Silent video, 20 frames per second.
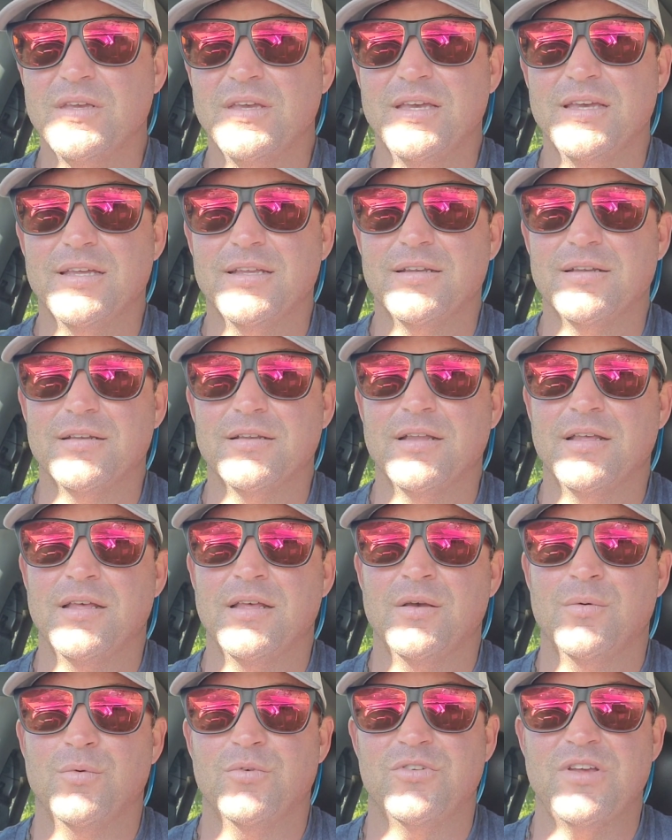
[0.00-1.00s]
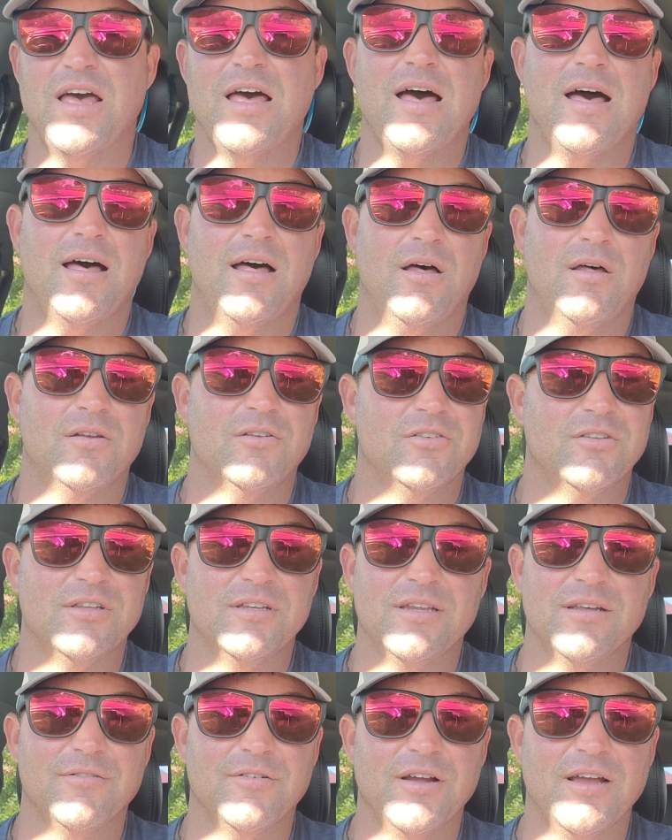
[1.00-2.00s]
In which I, I
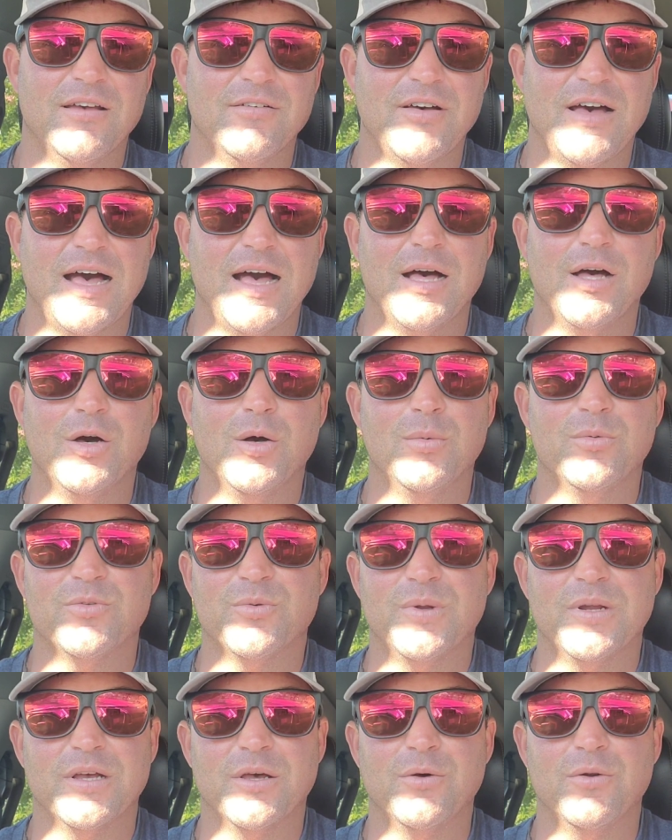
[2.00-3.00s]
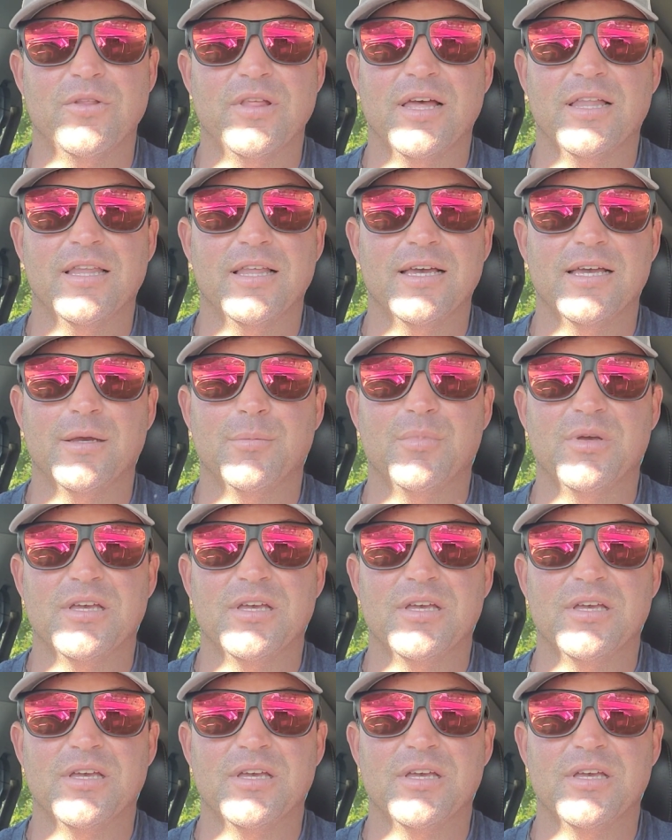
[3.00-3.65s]
honestly never have high hopes when I go to that lake